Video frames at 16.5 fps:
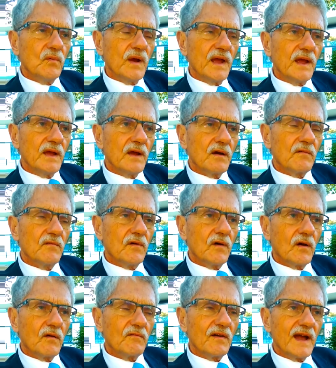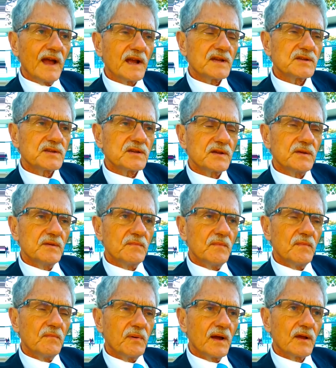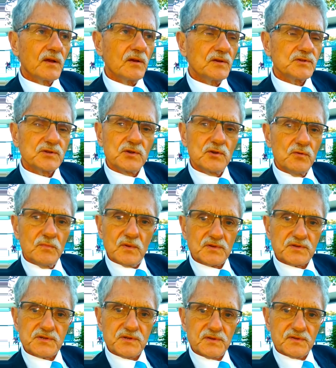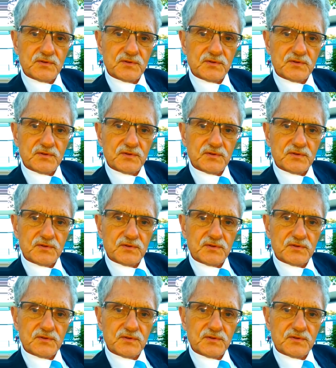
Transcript: way of action by consumers